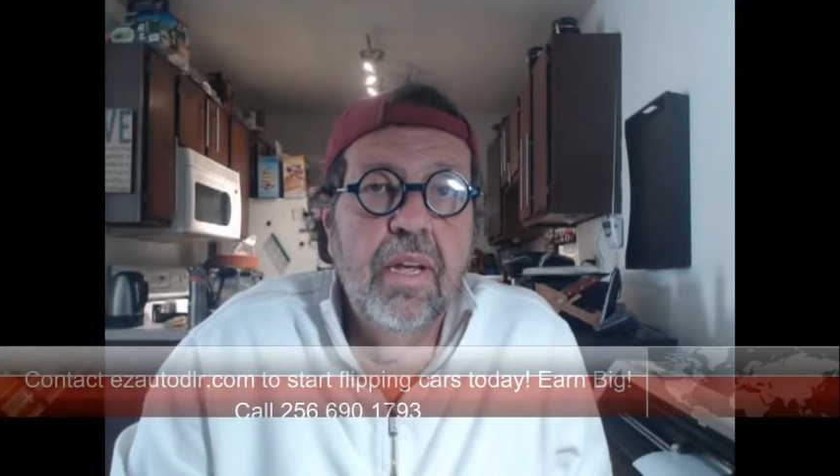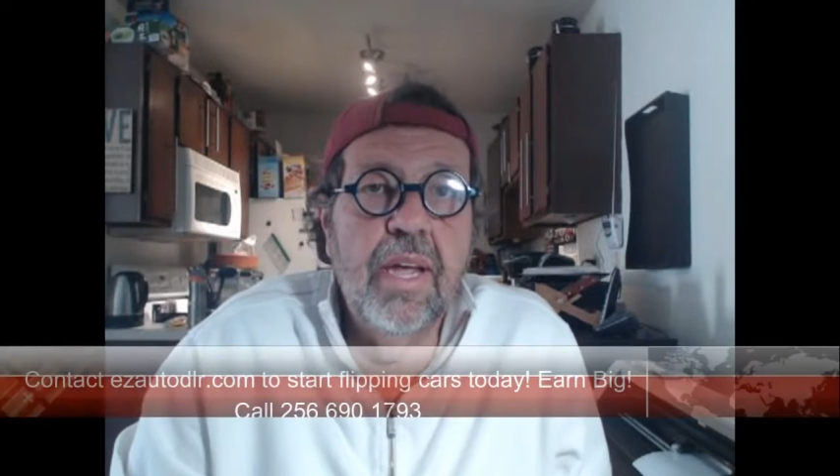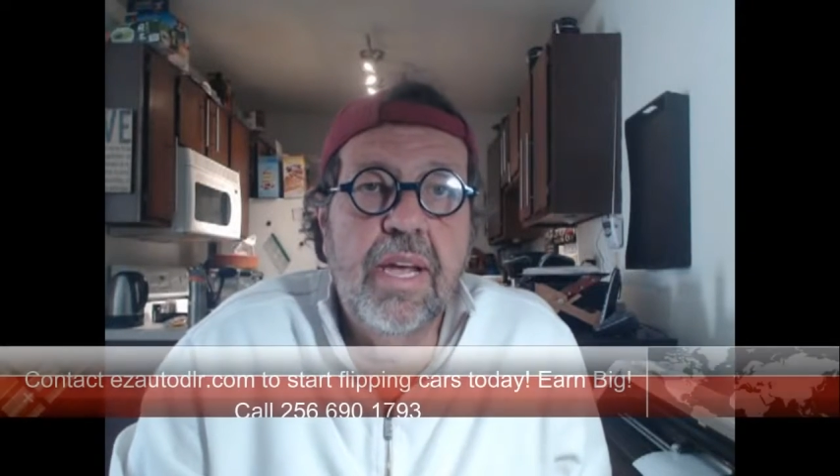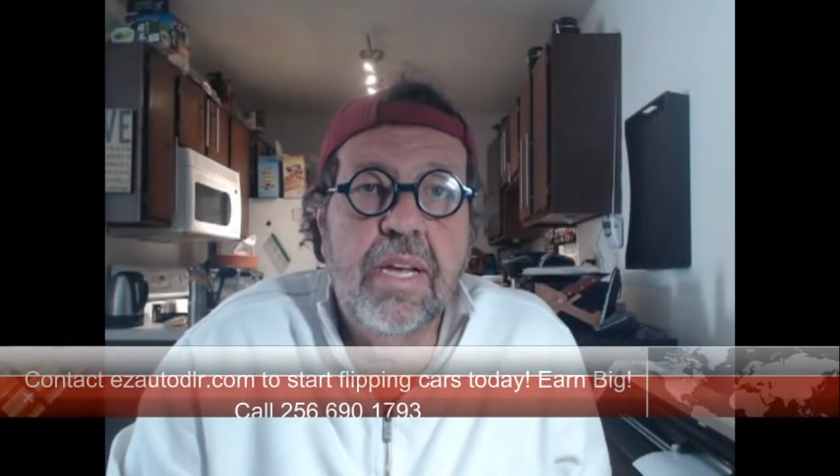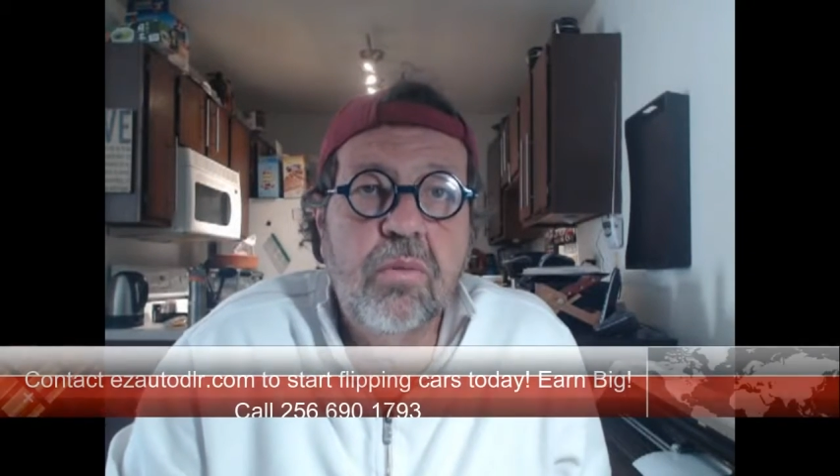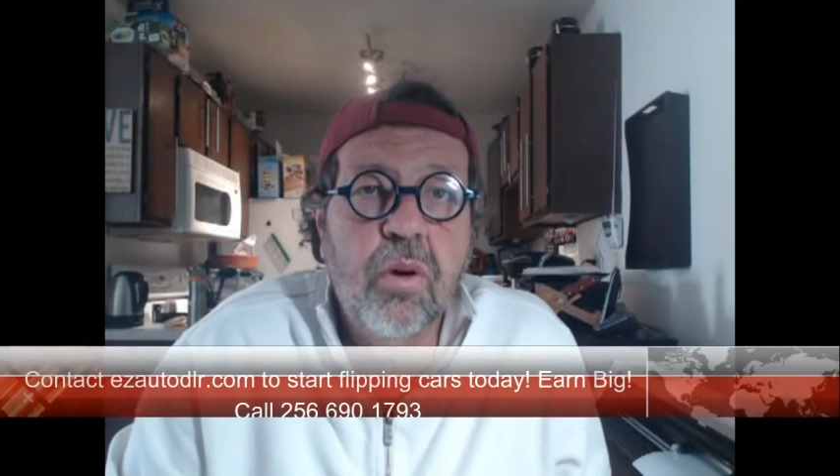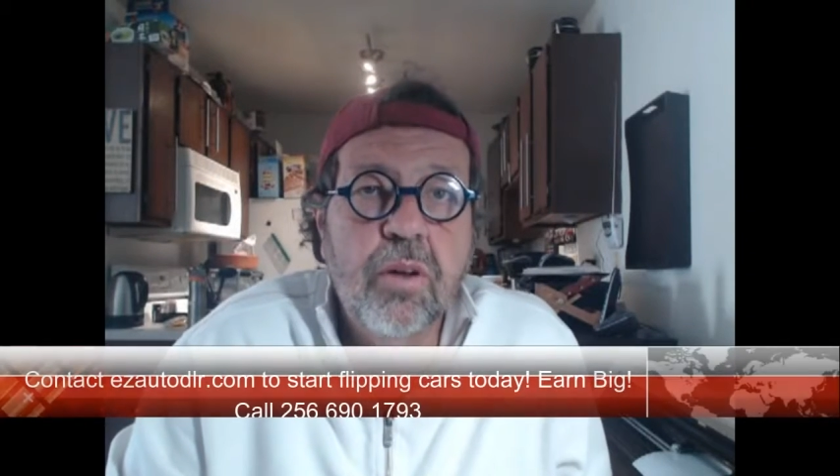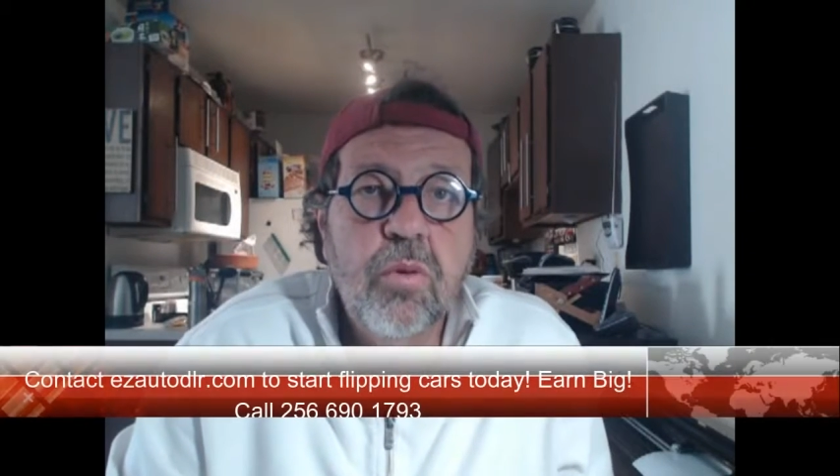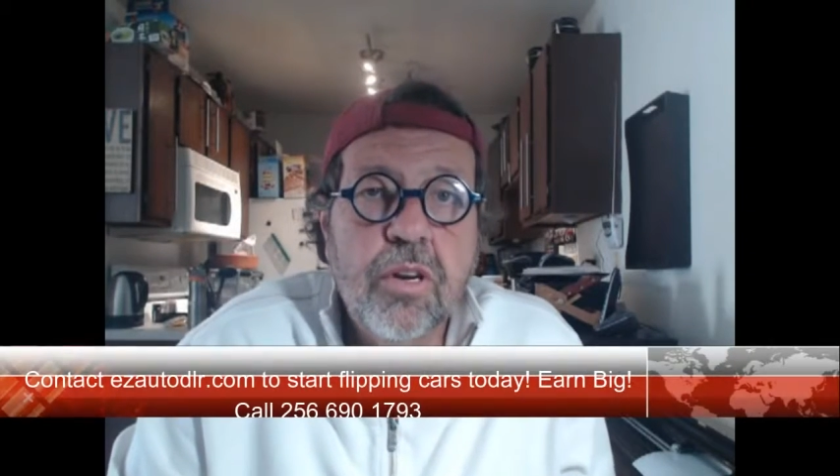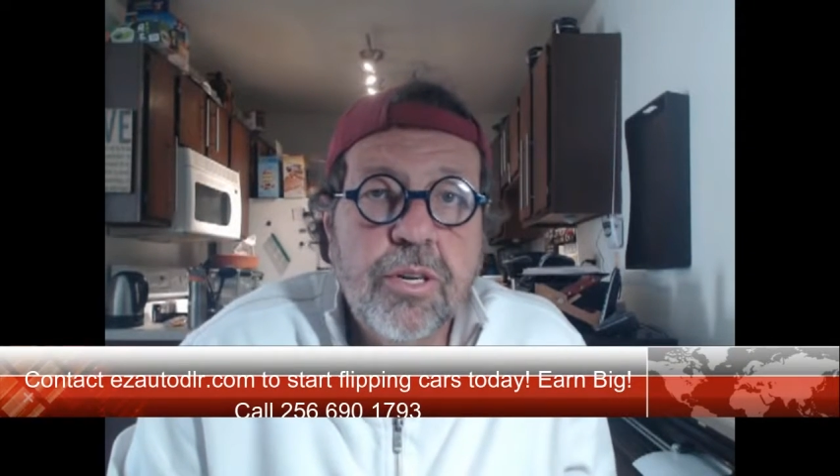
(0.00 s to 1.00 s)
Hey,
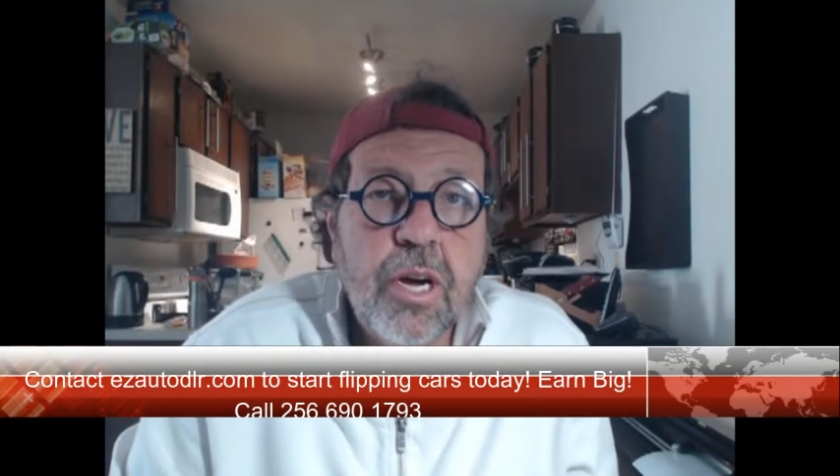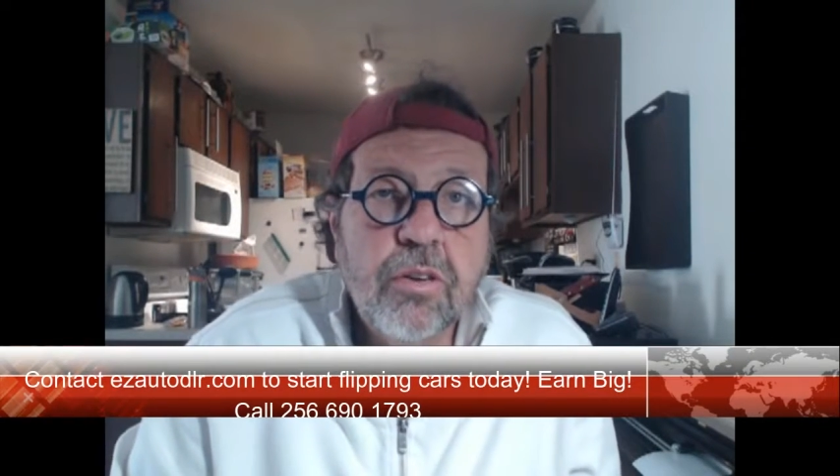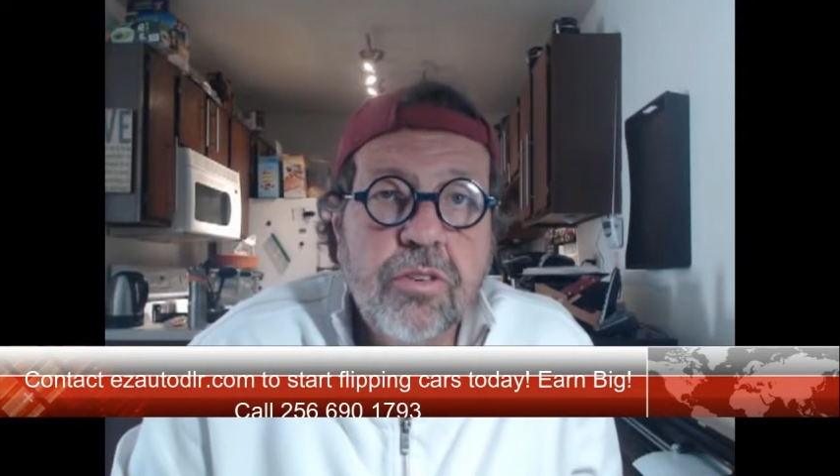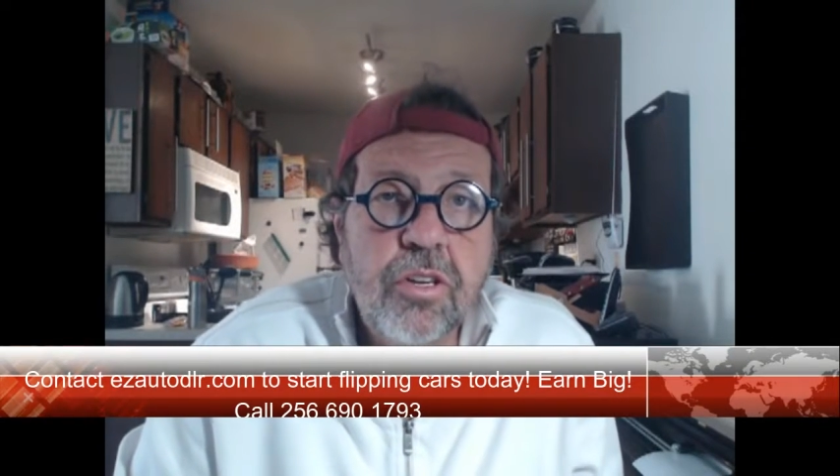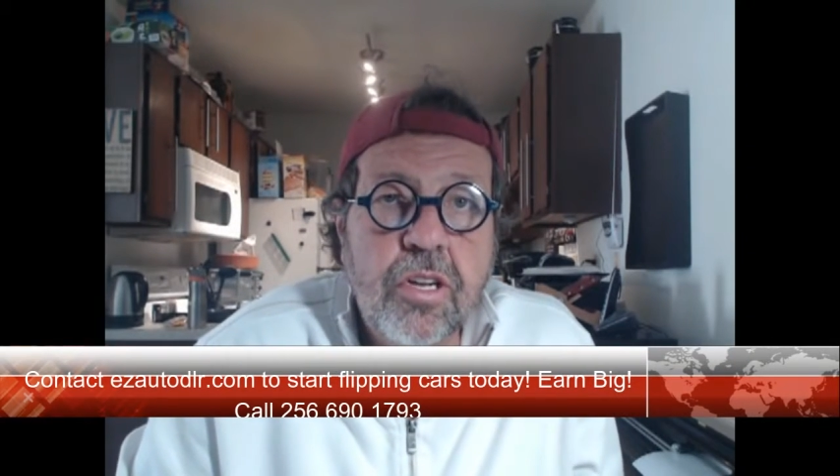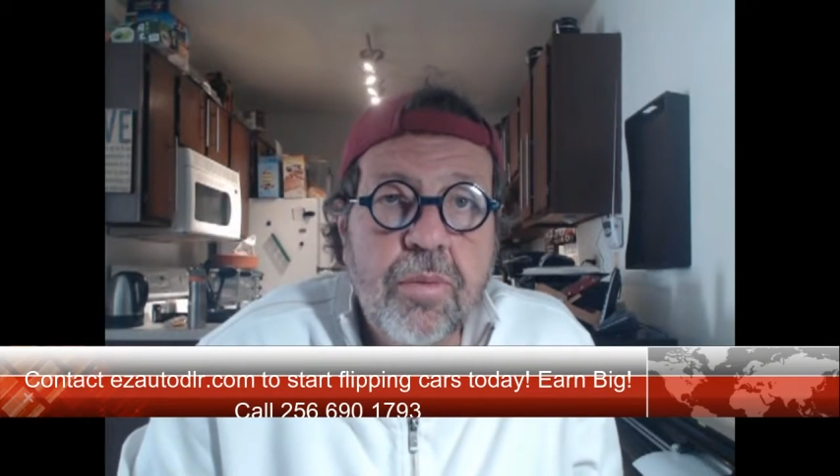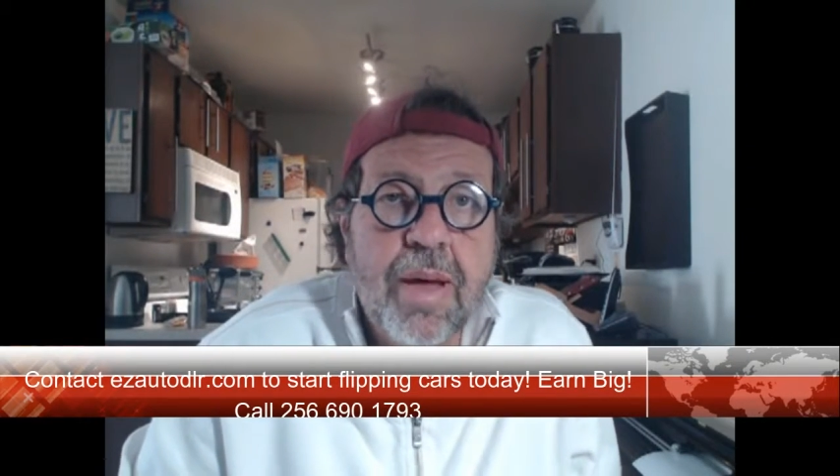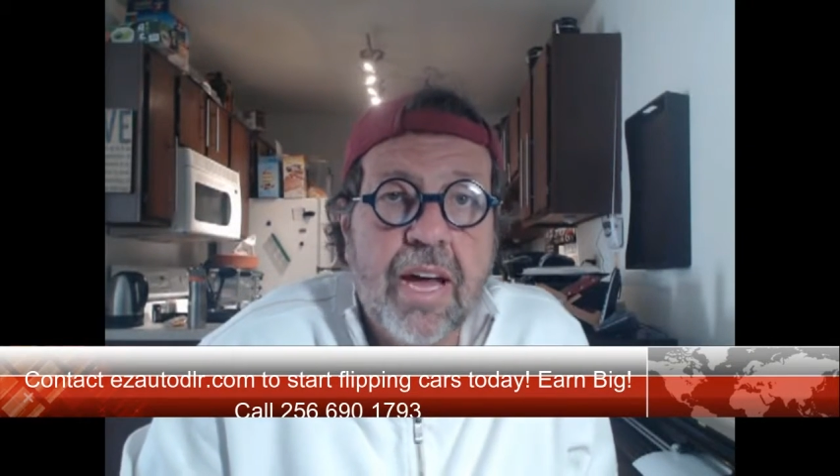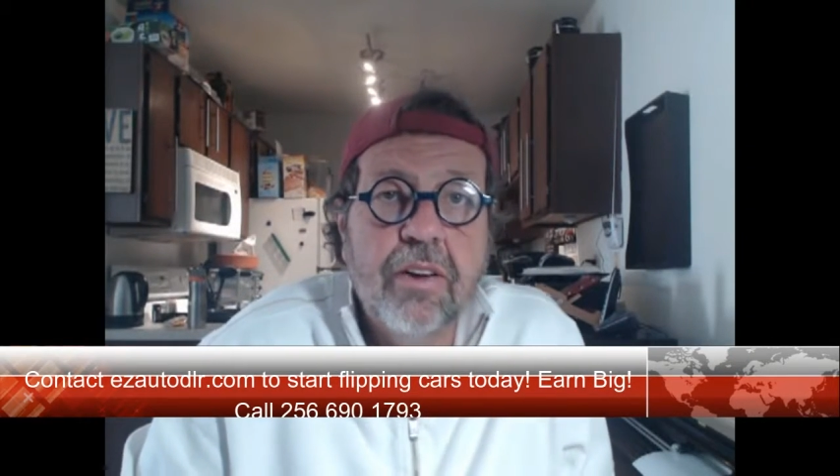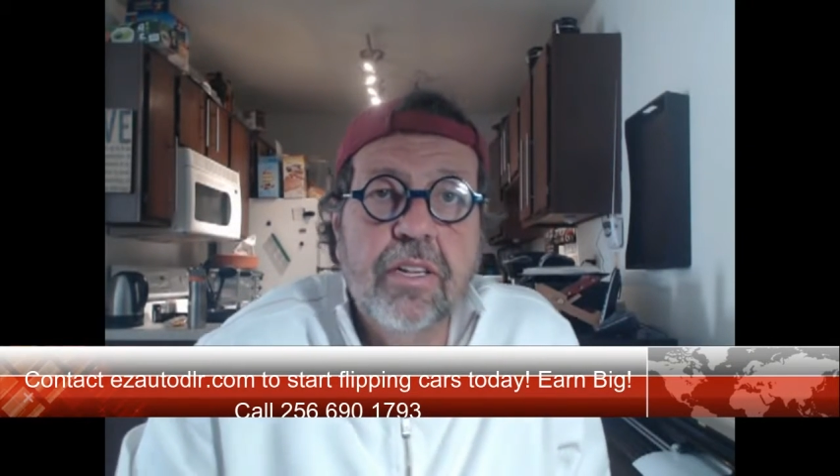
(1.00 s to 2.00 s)
what I want to talk to you
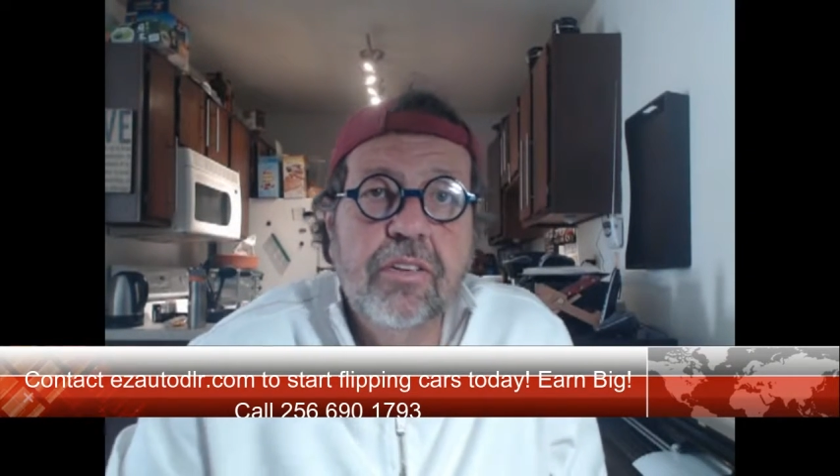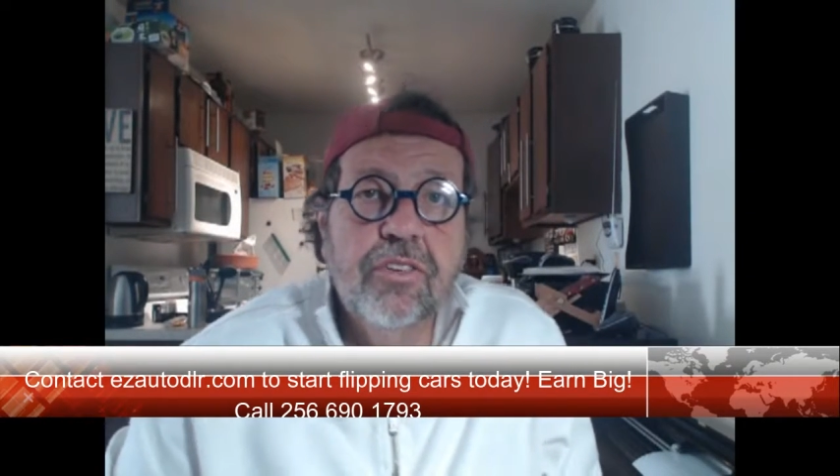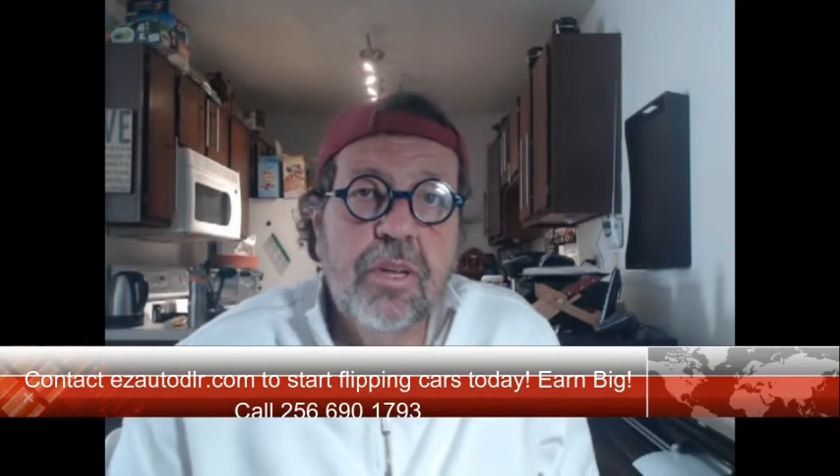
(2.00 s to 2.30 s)
about is